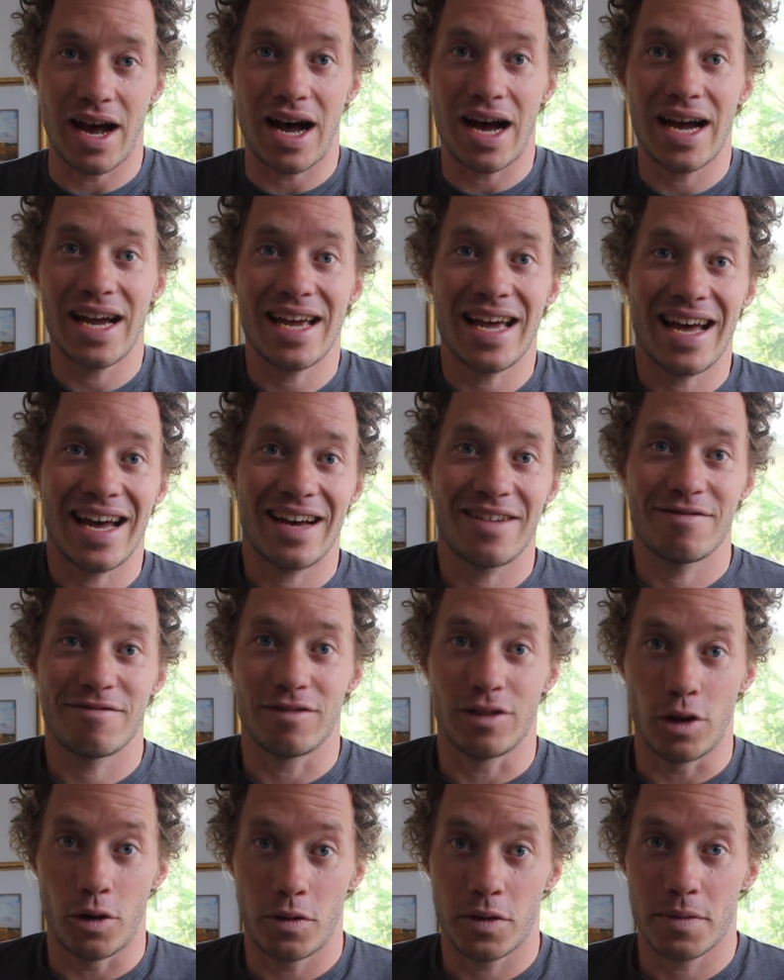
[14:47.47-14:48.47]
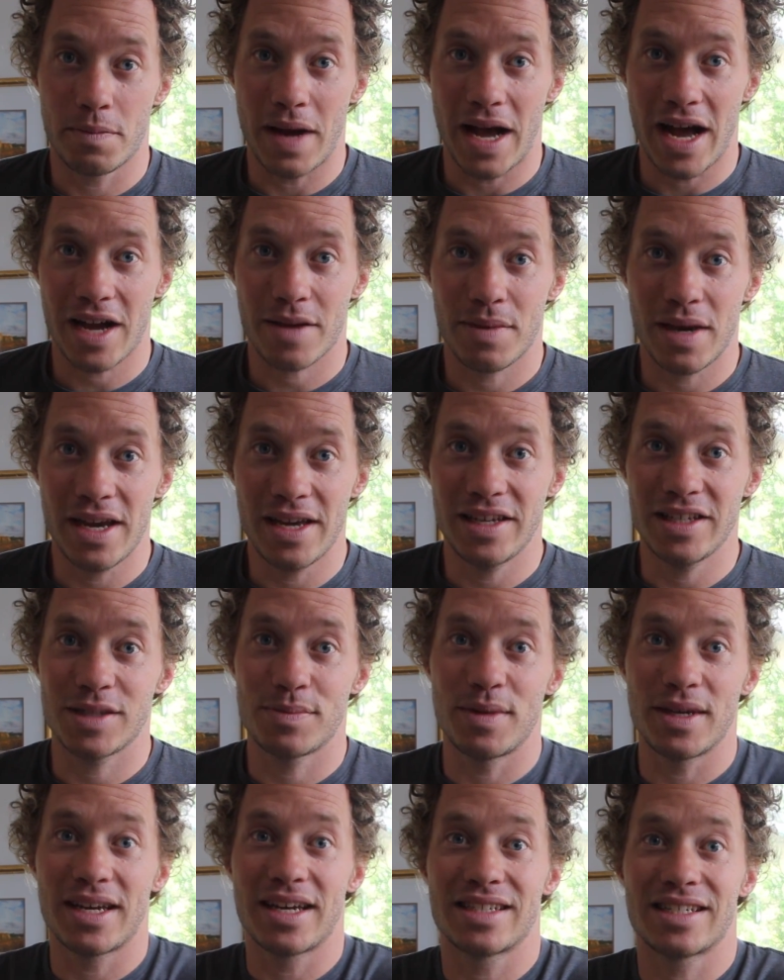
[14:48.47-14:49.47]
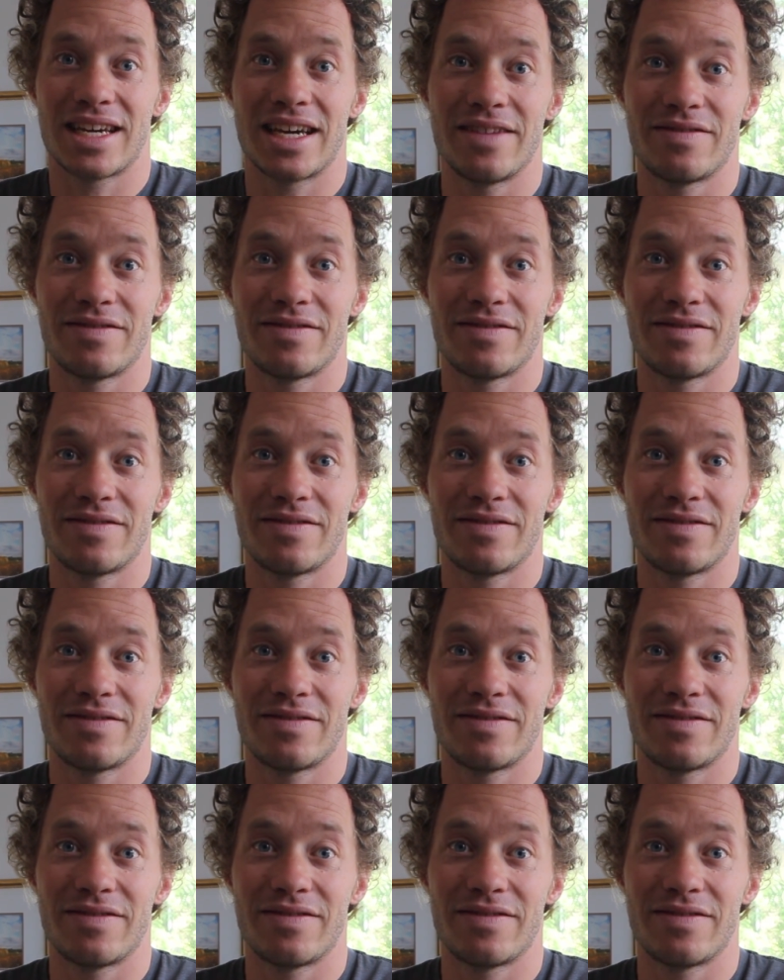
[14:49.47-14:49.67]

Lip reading: I have lower back pain is because I